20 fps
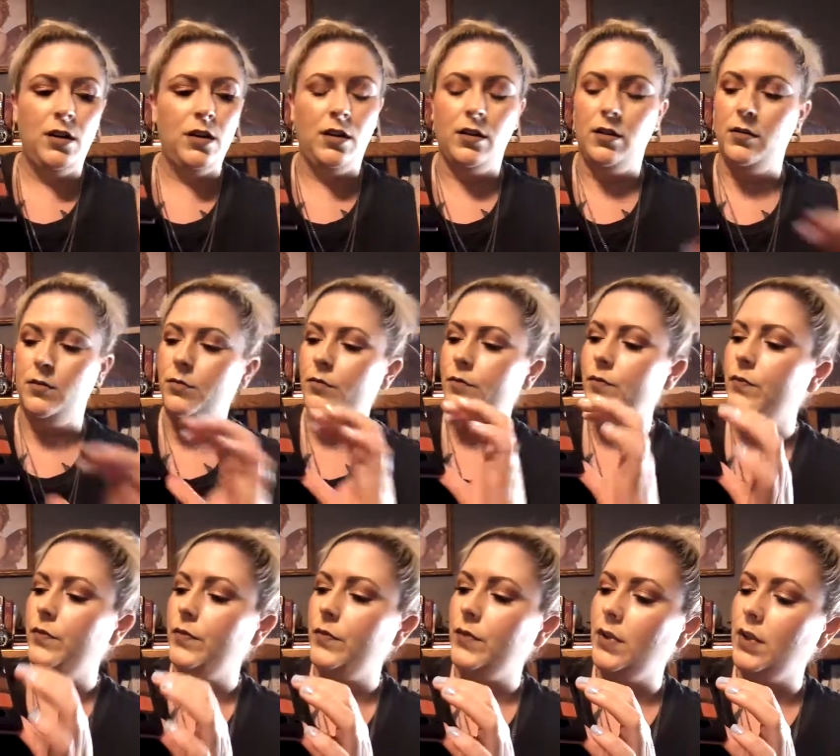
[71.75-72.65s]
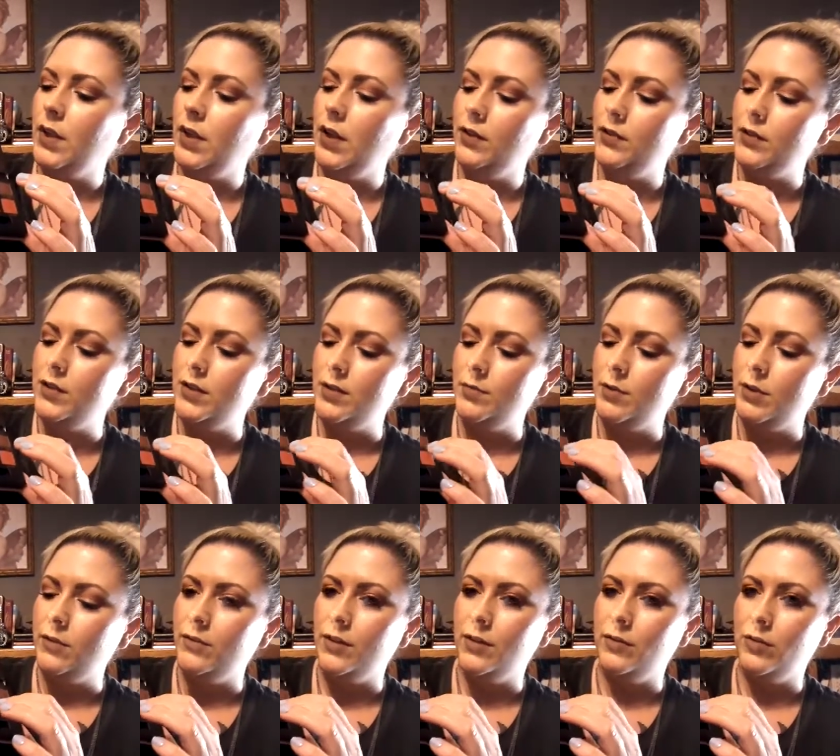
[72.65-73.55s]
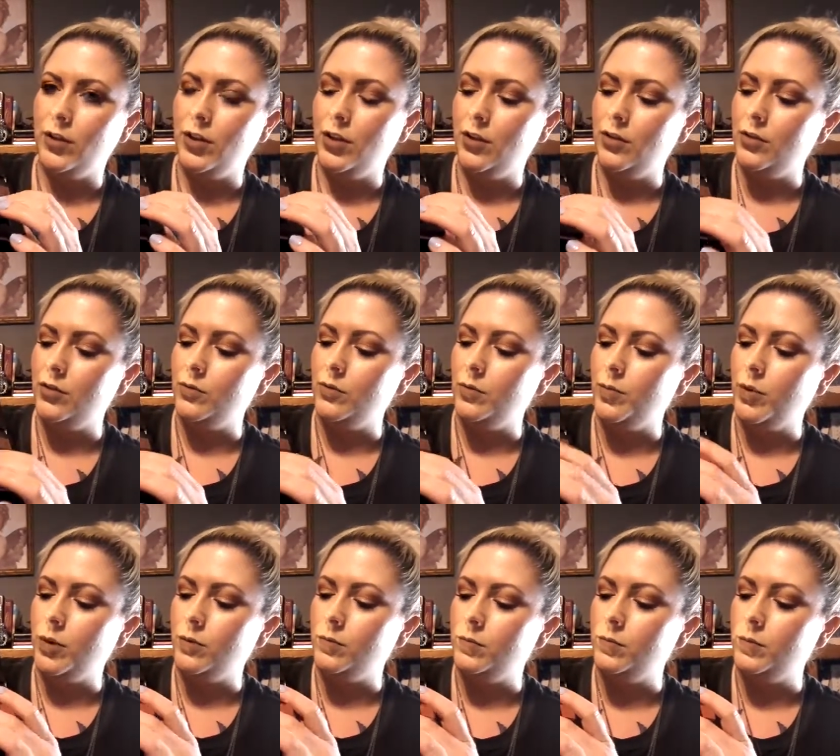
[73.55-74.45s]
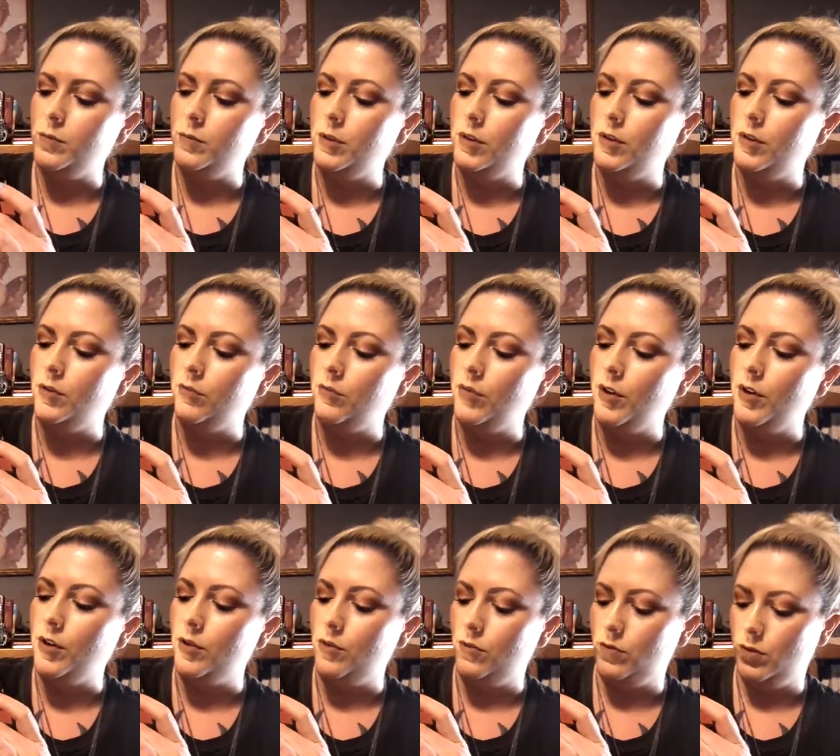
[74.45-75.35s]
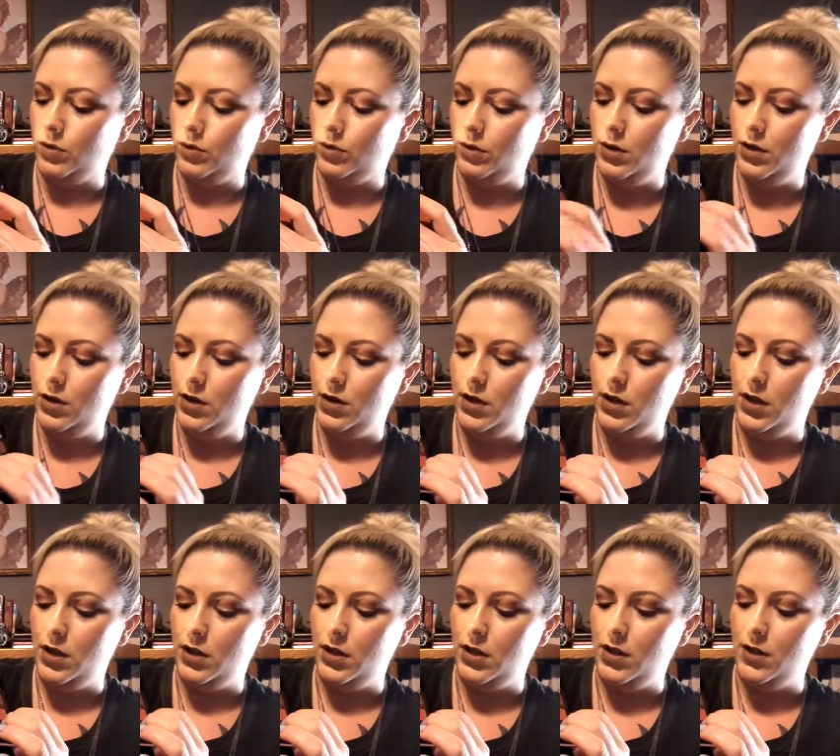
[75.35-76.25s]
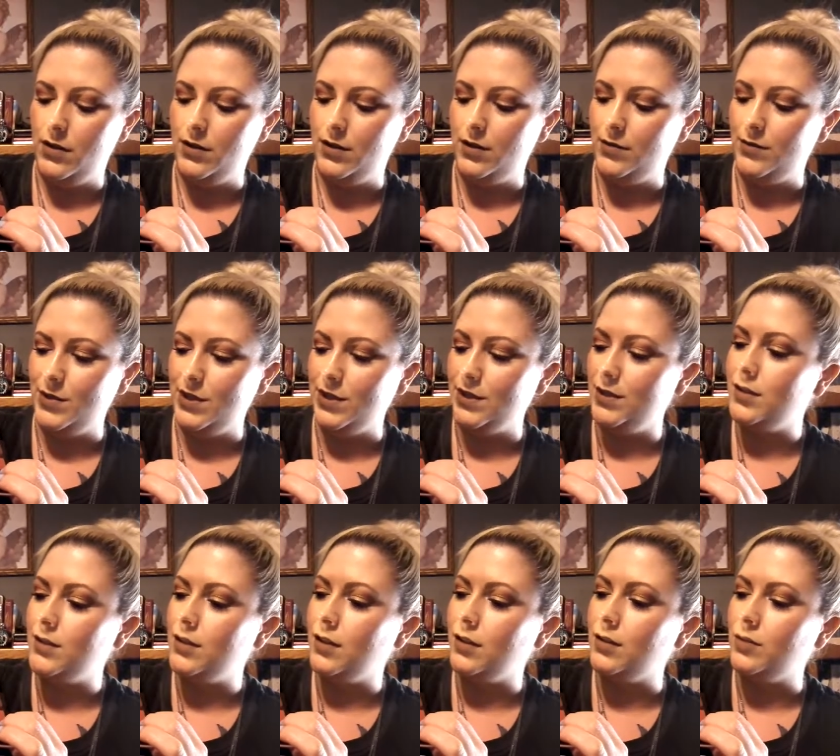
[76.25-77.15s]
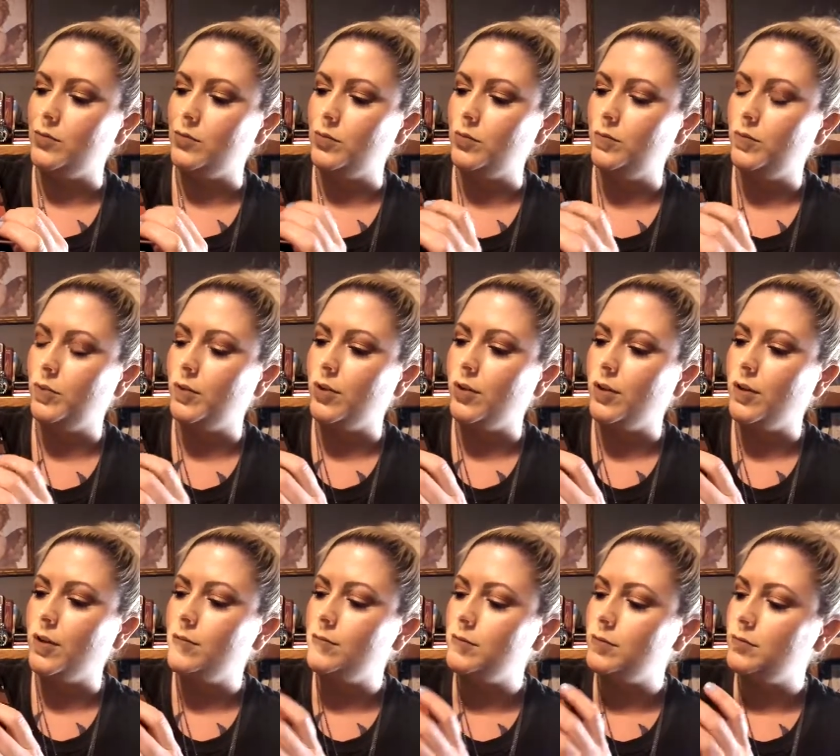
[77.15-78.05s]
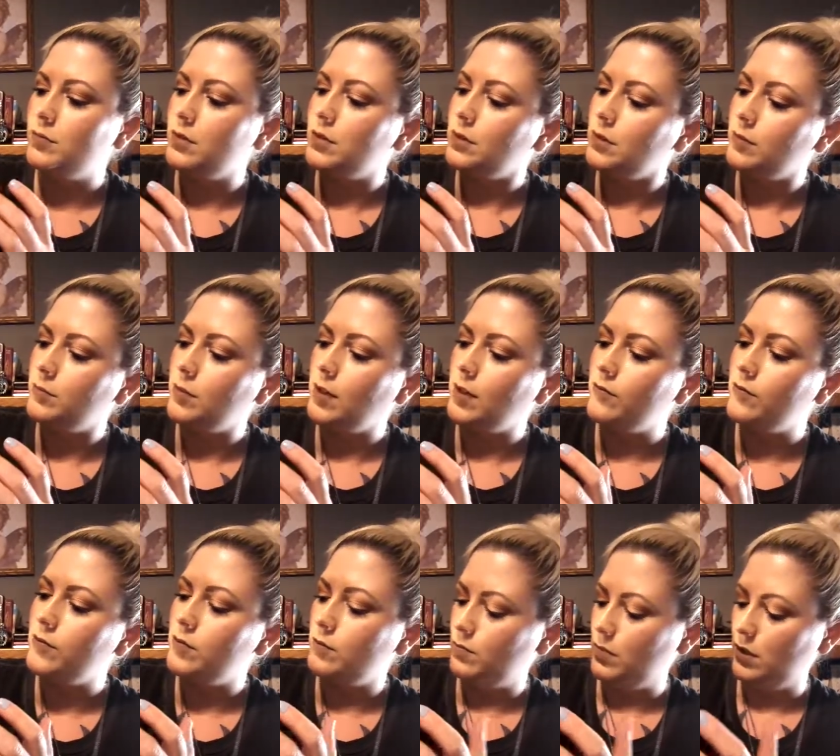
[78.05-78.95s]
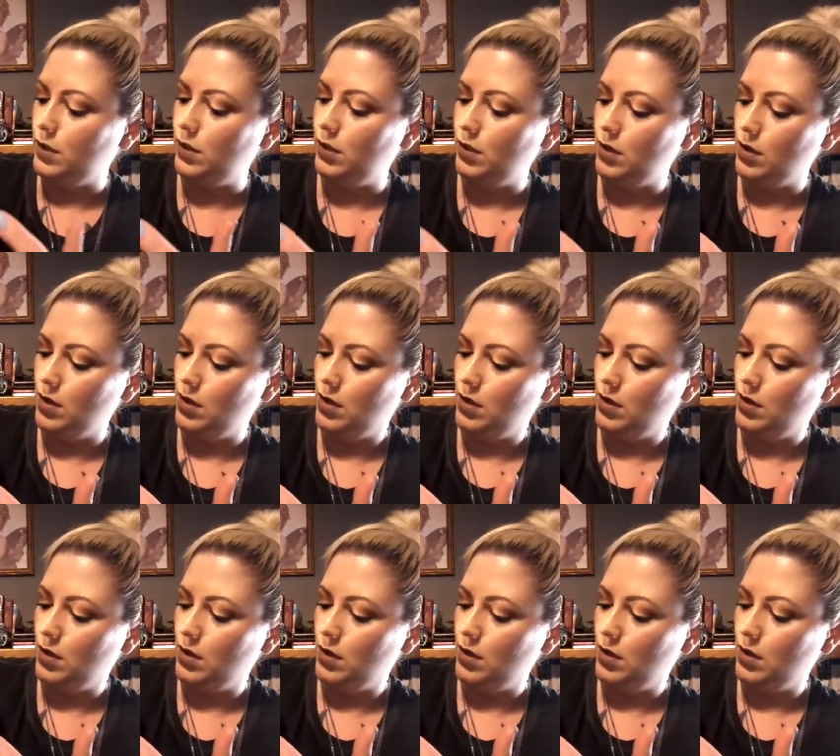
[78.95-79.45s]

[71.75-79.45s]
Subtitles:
I'd have to say my favorite color would probably be Red Ochre. And then my second would probably have to be